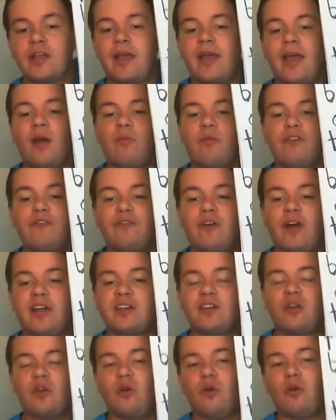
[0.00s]
and we find
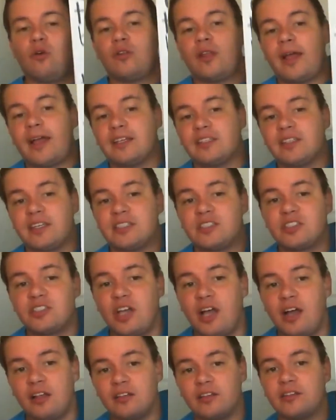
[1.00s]
coal as a
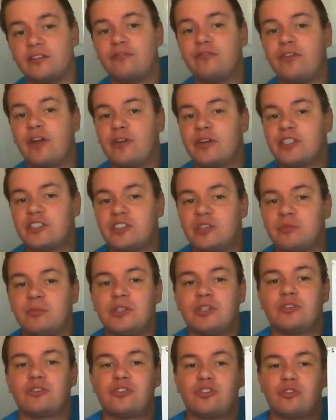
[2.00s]
solid, very
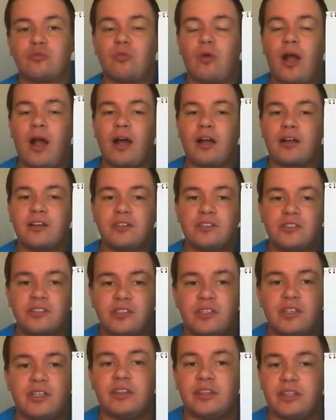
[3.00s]
similar to rocks
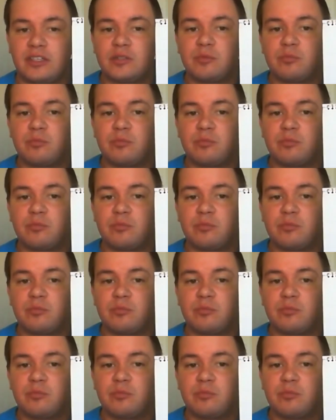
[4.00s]
in its